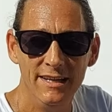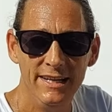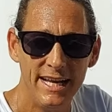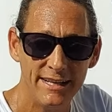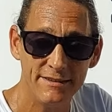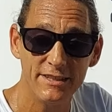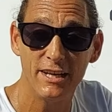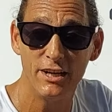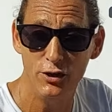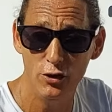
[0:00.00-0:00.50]

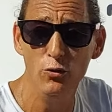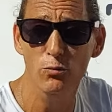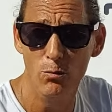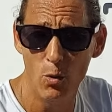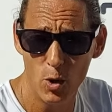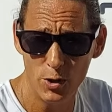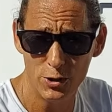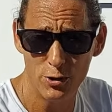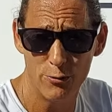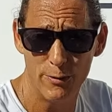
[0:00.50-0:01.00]
Yes, it can do
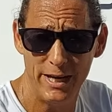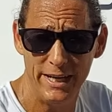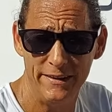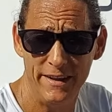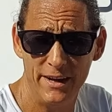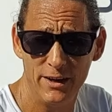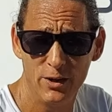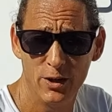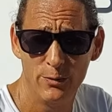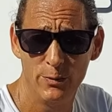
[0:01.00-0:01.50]
more terrain
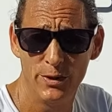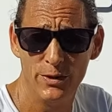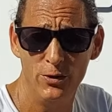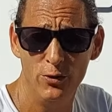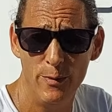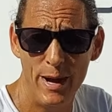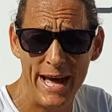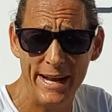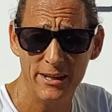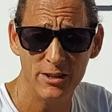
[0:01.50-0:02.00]
than it could with
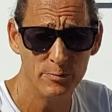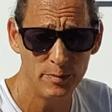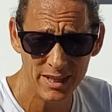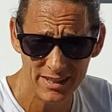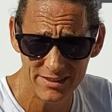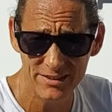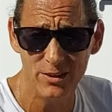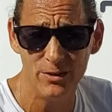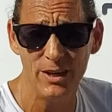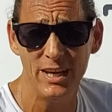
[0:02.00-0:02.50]
pneumatics, but
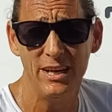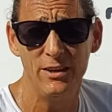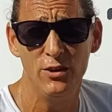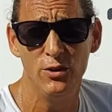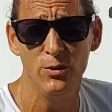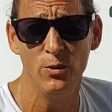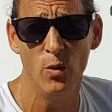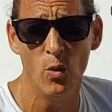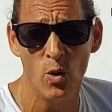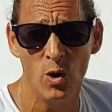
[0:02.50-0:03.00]
it still can't
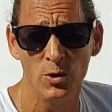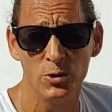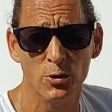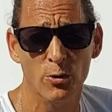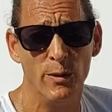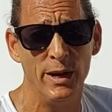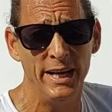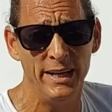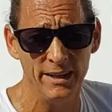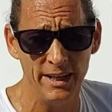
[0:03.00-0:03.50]
do all
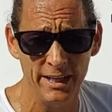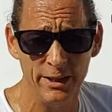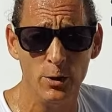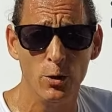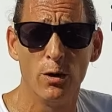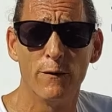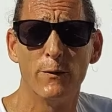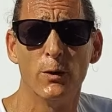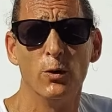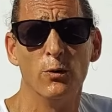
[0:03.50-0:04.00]
terrain like
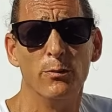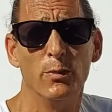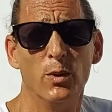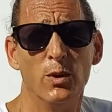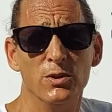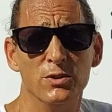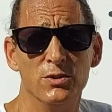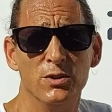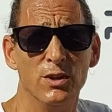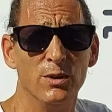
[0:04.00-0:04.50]
the off-road
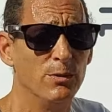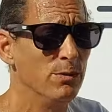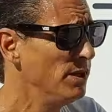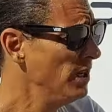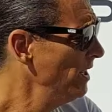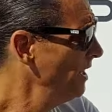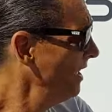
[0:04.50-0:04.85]
boards do.